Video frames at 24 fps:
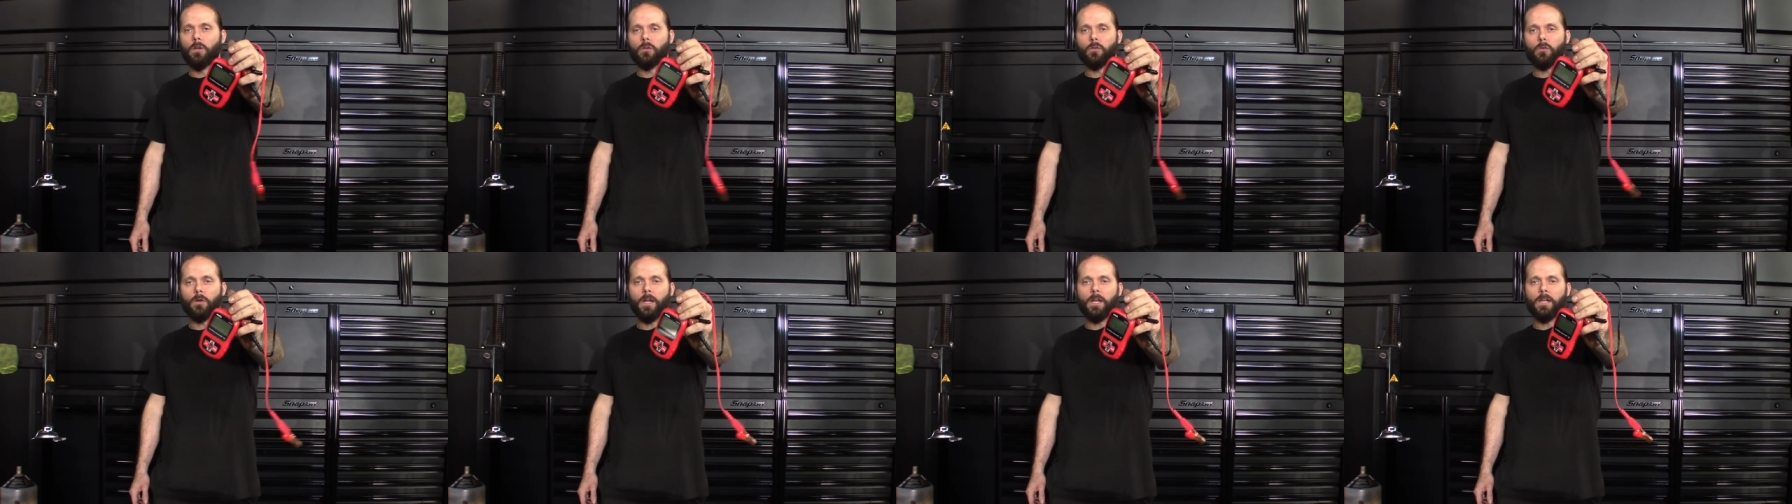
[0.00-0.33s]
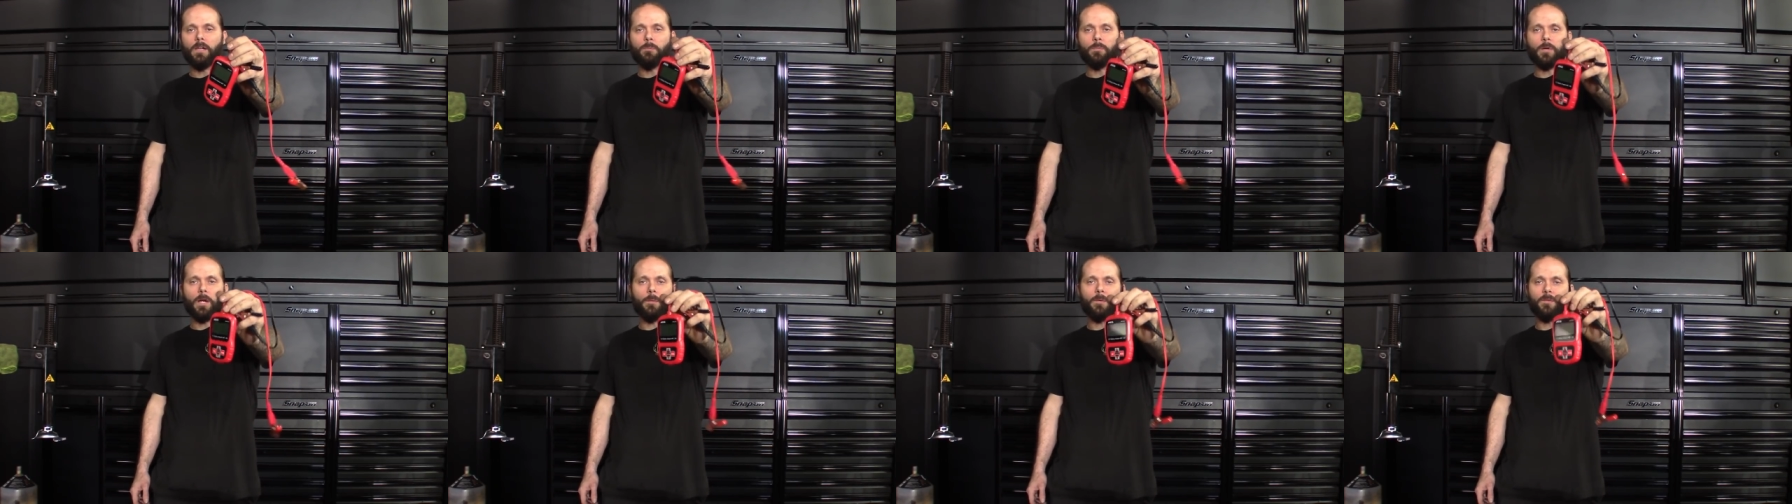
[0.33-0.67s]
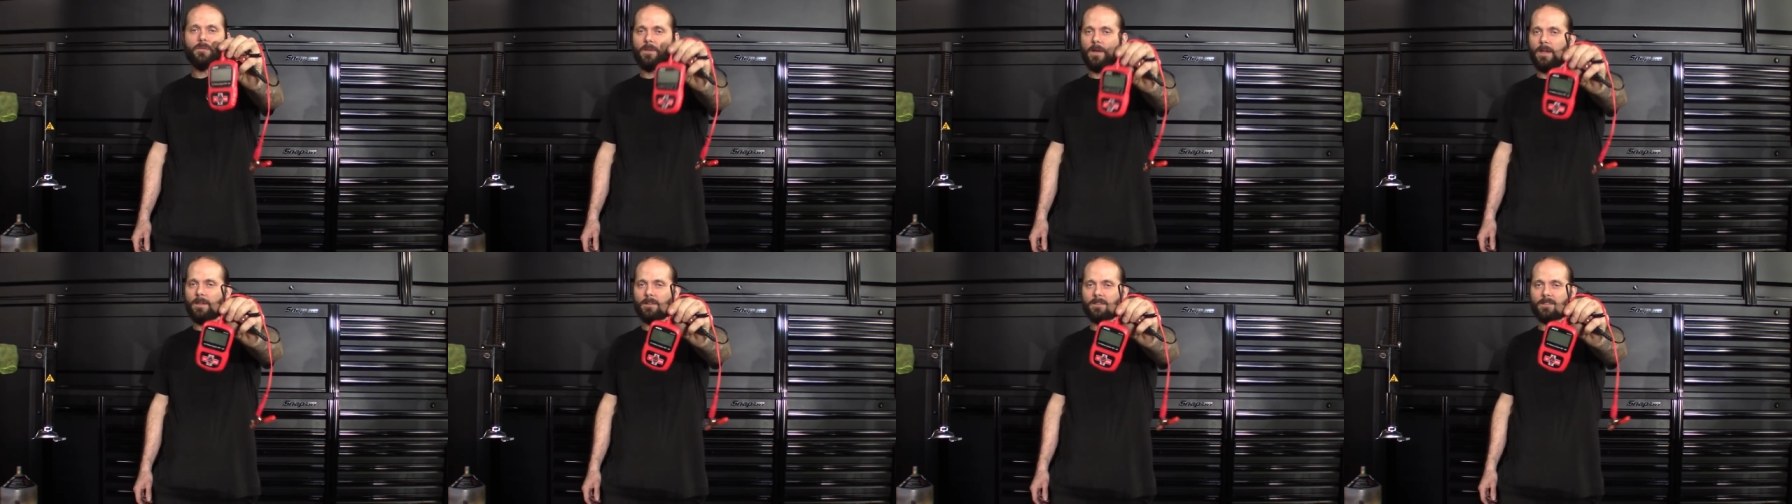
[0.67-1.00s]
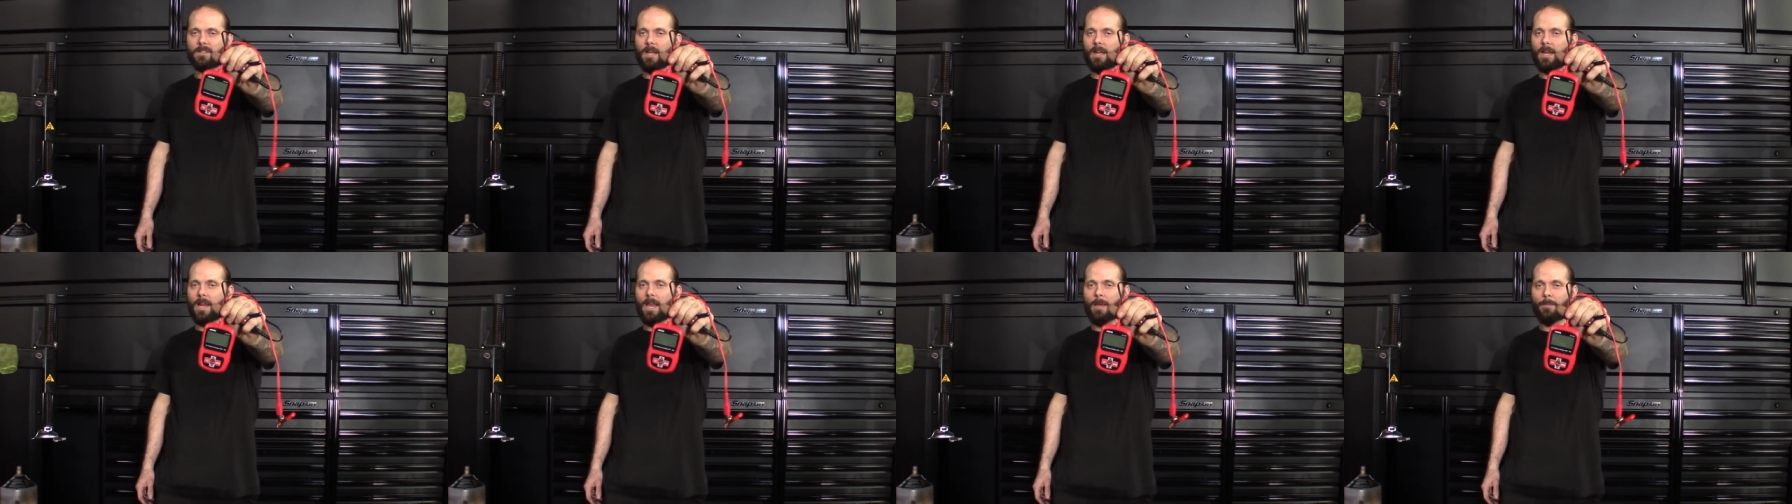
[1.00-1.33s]
Great, probably find this
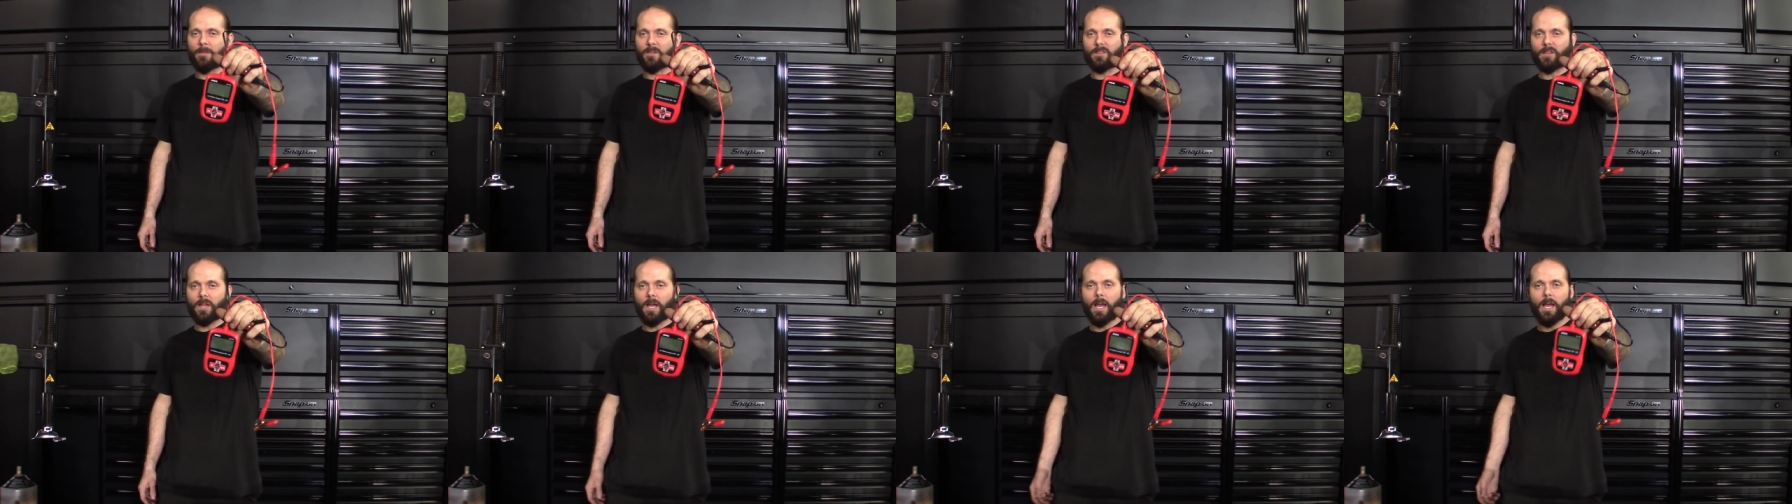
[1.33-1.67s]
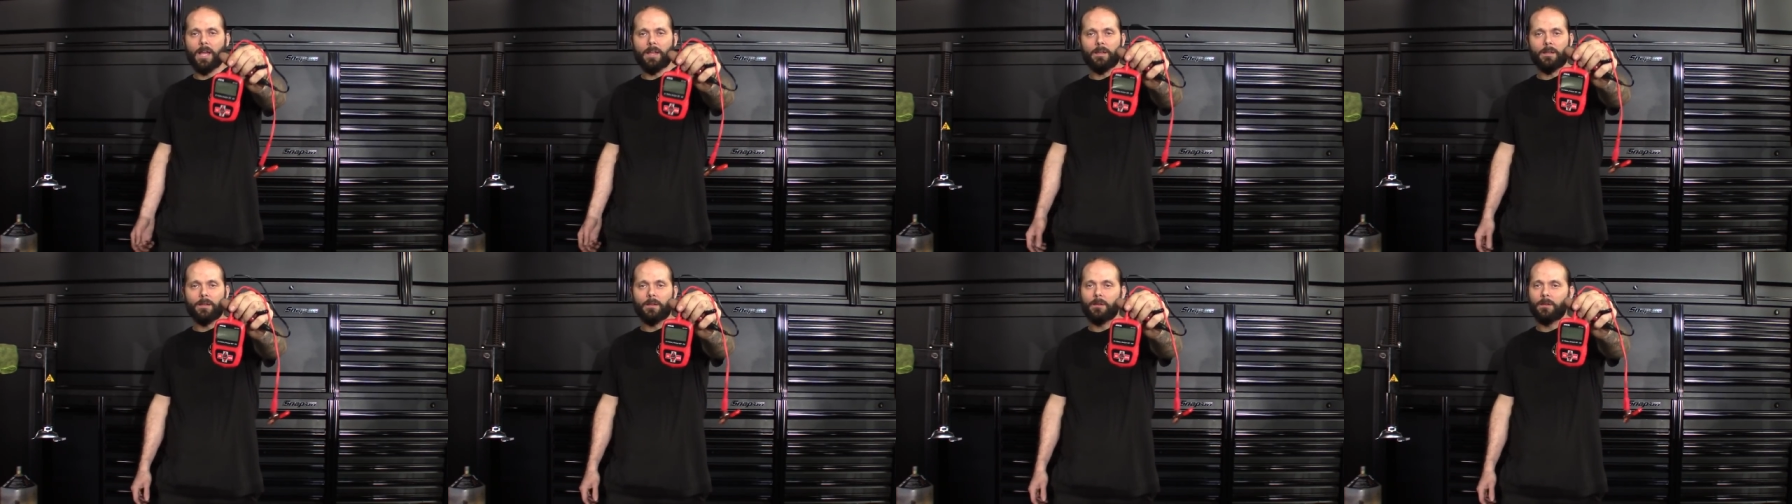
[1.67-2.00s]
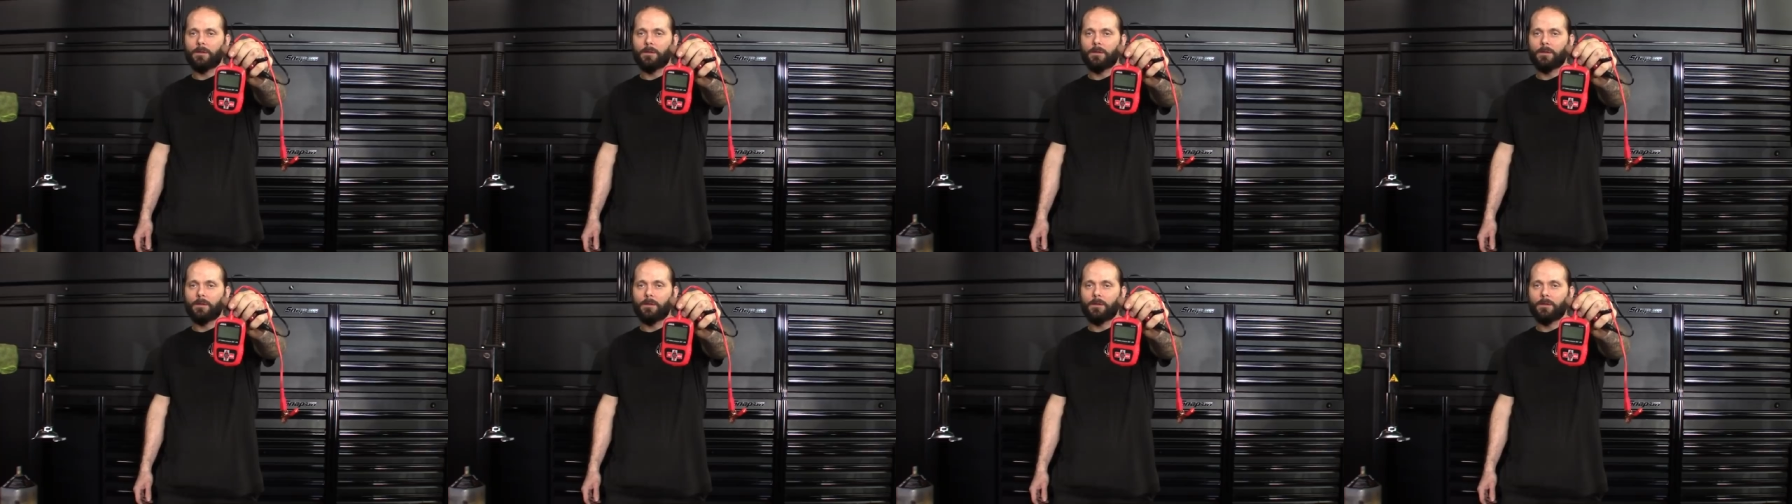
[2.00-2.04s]
on Amazon,